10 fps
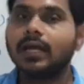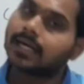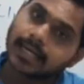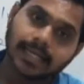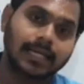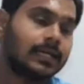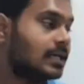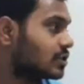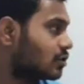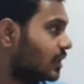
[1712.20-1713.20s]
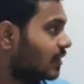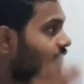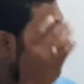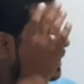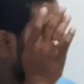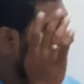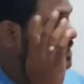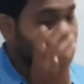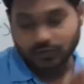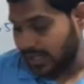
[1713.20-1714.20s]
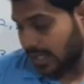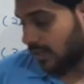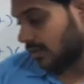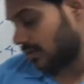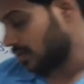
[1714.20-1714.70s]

Clear? So therefore like this we can